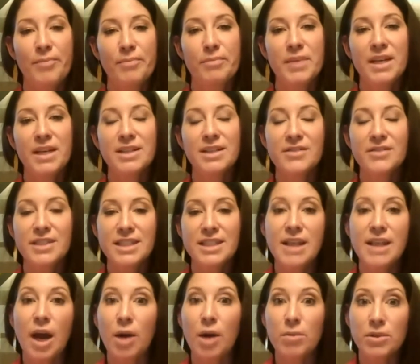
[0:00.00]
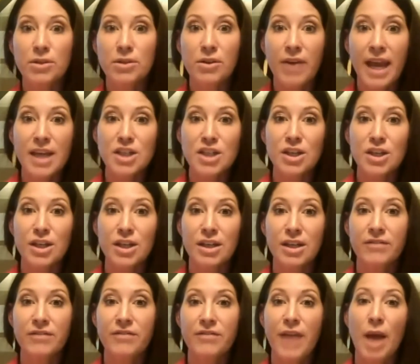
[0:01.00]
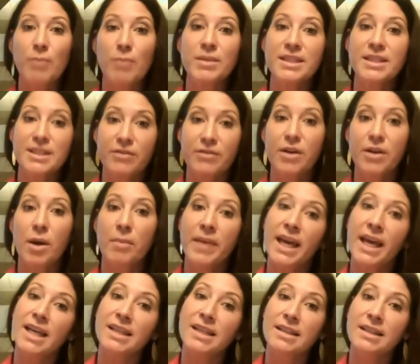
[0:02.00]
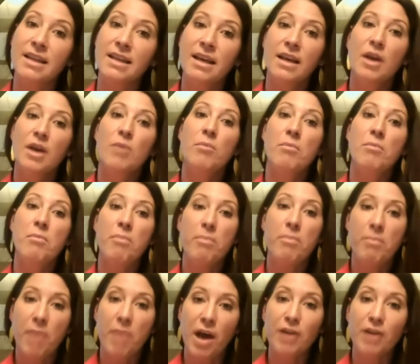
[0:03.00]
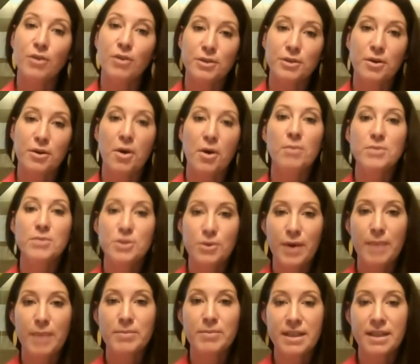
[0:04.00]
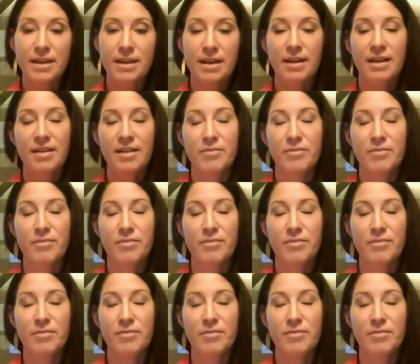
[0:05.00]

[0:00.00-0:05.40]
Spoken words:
Because of the desirable location, families have come in, bought an older home, scraped it, and have